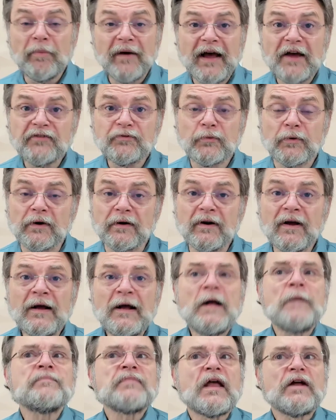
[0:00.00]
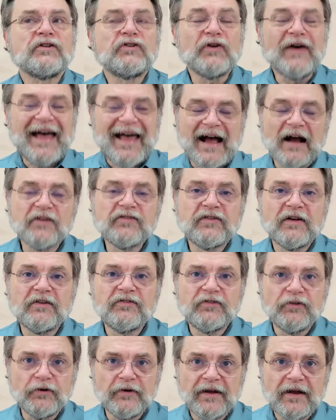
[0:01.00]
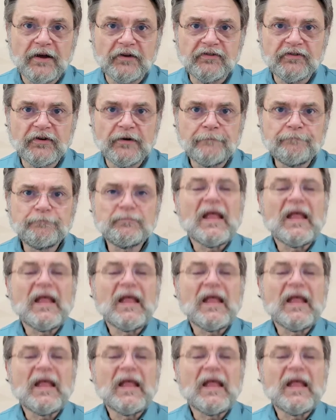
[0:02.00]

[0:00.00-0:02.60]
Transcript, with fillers: password, to access your disk